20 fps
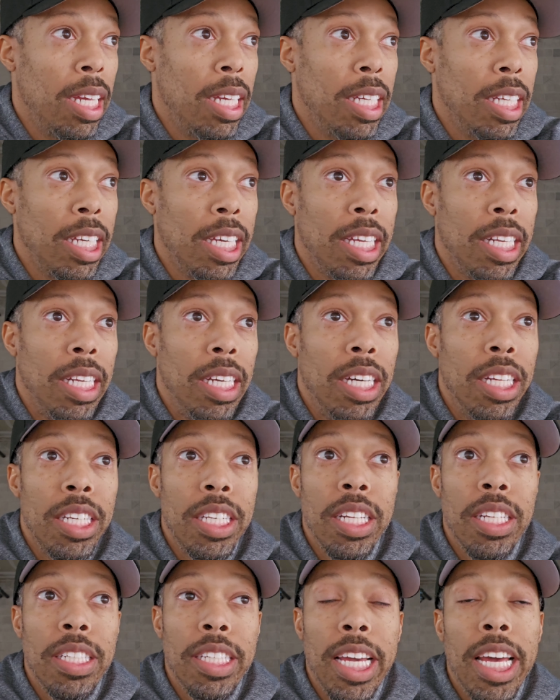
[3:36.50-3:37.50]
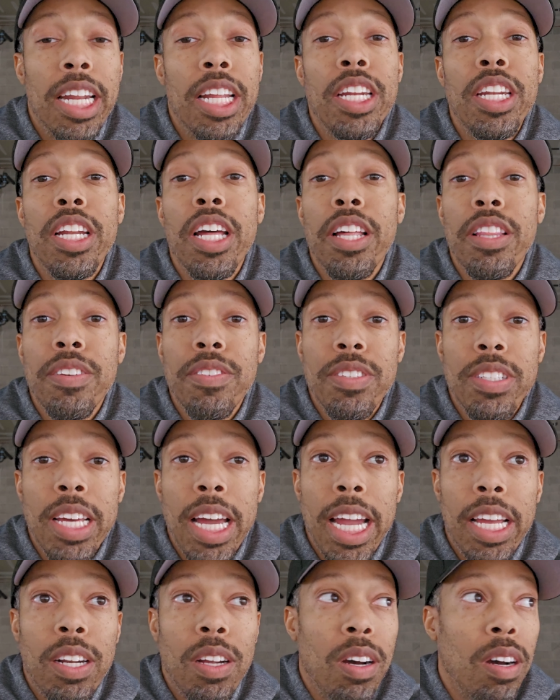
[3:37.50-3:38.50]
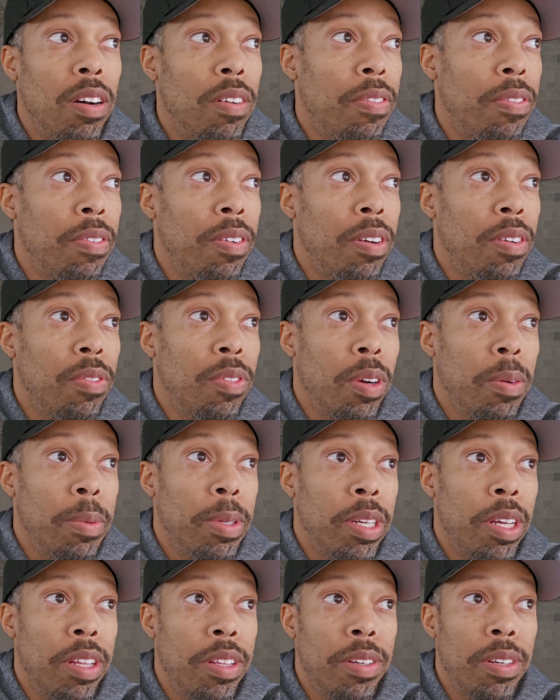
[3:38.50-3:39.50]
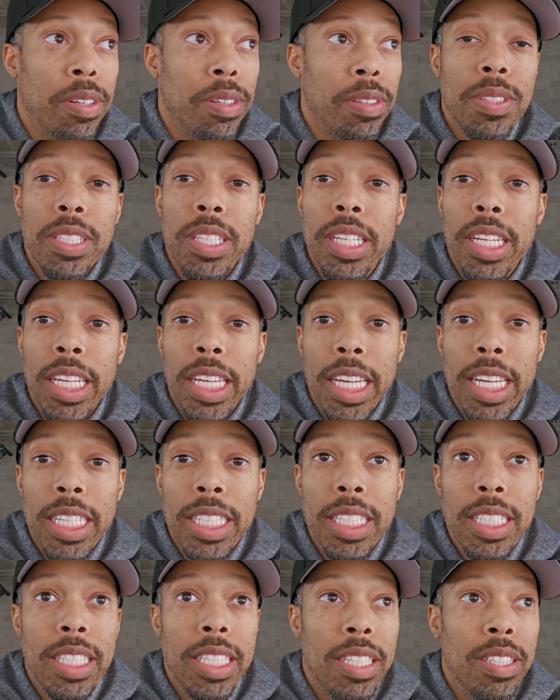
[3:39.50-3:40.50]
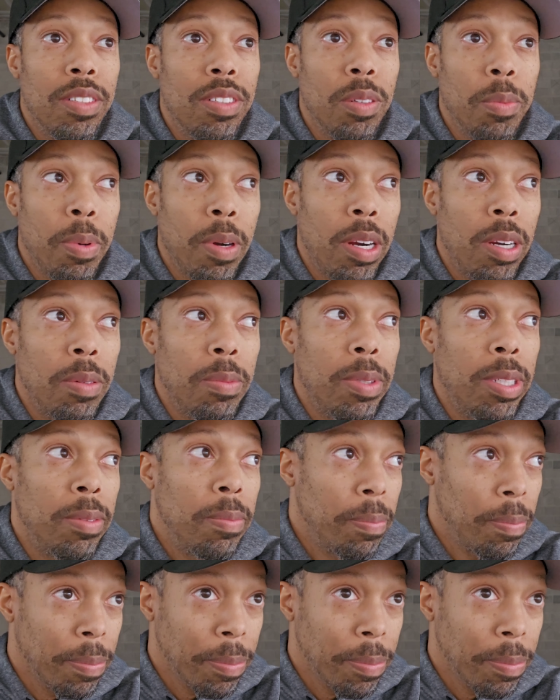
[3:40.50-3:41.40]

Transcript: get yet another sign off from another city entity or department?